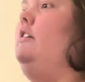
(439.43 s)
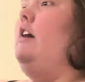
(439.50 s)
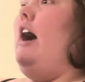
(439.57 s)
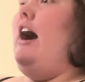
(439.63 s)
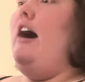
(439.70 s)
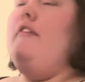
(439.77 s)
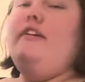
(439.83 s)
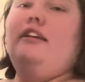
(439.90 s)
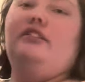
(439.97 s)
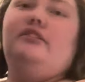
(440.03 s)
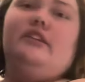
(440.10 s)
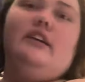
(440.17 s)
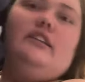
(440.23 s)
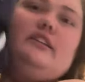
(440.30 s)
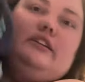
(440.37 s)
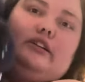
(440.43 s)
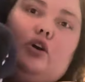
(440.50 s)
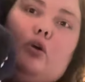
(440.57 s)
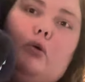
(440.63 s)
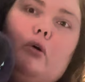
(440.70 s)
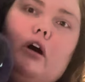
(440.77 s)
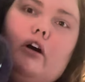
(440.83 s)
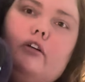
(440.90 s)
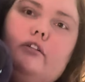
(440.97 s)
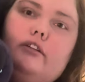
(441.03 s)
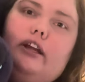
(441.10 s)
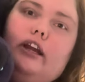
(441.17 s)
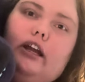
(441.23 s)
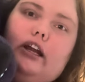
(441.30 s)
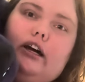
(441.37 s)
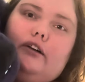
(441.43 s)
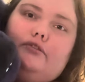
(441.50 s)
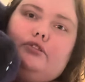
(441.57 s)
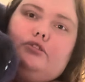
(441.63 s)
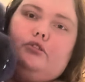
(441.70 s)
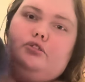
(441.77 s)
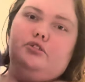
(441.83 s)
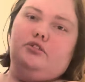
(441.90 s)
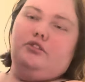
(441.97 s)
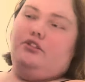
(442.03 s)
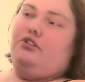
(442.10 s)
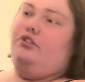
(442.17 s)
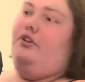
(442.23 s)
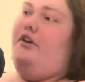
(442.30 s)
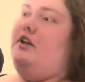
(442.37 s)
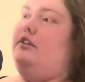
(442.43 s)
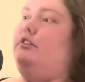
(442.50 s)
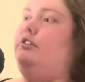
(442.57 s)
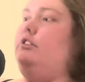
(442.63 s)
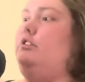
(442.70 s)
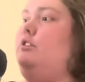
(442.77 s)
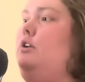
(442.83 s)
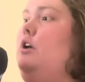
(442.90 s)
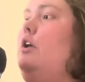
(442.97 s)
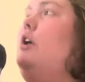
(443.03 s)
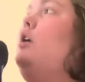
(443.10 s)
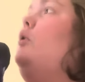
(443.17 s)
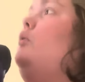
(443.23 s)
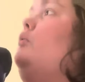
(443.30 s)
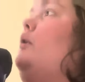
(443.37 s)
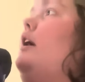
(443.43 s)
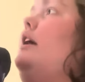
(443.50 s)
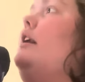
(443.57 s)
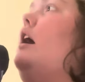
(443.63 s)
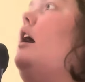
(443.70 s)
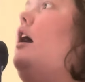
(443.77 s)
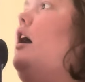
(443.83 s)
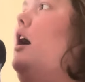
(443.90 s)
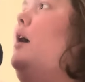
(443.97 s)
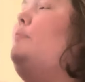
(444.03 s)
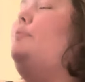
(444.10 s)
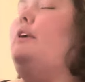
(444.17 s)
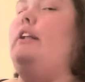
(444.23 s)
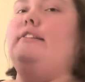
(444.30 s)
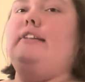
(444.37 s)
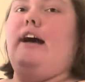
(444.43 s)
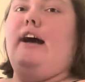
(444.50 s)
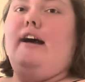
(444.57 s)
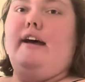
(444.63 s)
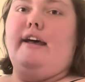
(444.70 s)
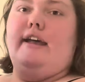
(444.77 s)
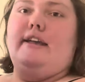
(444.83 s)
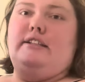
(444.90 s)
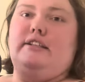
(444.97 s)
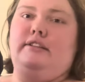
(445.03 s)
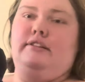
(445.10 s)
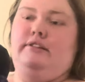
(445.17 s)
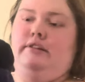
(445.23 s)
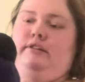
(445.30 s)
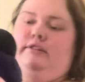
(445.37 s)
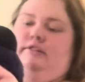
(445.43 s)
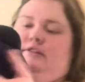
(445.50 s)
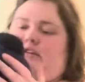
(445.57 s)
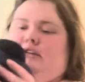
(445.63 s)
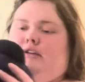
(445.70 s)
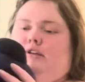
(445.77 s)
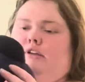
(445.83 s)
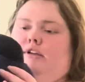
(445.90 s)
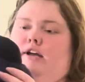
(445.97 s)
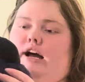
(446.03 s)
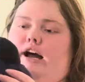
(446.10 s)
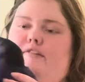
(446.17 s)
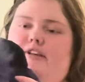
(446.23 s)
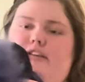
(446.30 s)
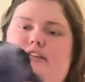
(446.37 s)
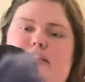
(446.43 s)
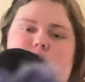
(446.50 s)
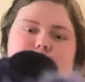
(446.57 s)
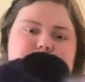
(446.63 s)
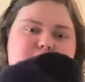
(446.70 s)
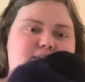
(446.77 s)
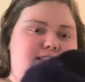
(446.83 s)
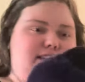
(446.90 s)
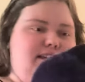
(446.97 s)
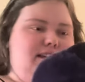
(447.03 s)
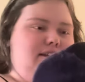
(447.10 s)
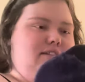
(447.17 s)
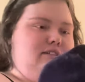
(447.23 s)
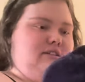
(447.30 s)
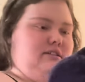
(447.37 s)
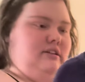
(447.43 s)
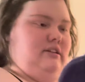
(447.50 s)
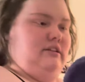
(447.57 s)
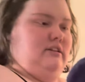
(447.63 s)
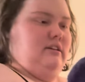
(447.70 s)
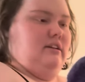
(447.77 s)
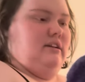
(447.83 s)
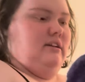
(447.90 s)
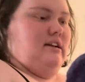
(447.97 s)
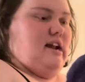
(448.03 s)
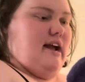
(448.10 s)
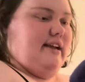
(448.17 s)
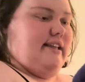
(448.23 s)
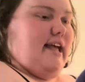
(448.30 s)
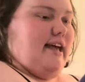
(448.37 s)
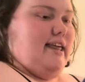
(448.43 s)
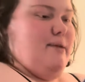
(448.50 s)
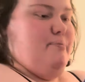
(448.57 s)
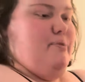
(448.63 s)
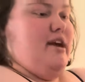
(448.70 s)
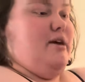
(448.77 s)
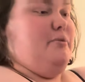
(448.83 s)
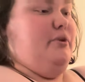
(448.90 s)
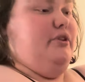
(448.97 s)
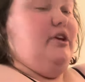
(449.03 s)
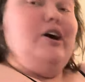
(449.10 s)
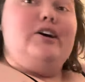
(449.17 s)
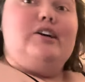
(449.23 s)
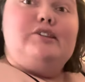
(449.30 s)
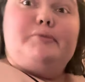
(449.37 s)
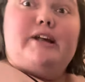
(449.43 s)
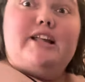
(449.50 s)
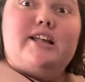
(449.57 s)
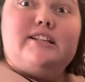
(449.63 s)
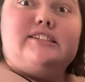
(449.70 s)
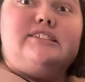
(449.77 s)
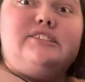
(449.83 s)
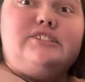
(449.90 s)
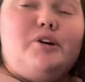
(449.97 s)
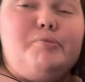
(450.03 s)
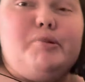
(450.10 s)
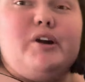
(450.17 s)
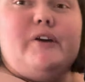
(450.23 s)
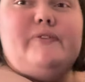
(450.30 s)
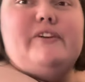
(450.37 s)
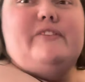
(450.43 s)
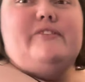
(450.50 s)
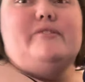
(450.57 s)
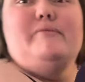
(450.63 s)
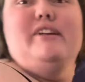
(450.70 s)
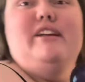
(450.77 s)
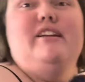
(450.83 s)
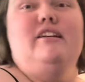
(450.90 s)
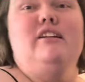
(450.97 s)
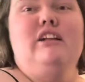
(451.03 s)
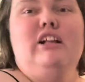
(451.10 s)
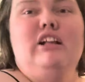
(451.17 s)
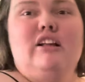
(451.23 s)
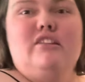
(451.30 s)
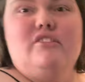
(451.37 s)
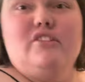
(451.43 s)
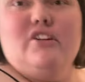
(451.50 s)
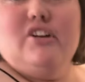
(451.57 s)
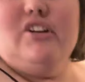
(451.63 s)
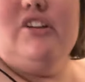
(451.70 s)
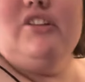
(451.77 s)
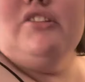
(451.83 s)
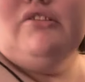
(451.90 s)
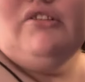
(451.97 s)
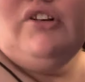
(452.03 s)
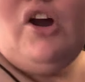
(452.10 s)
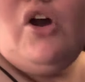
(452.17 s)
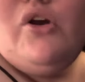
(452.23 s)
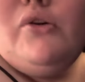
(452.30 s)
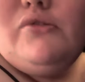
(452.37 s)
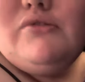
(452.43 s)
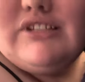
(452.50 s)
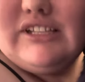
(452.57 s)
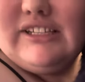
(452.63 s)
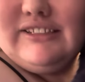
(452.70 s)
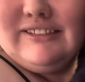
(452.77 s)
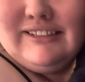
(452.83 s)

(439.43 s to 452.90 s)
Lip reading: obviously the quality of Soulstruck Studios just went up a lot. Obviously it's like, not exactly a pickable nose, but it's still perfect for me. Look at her little nose.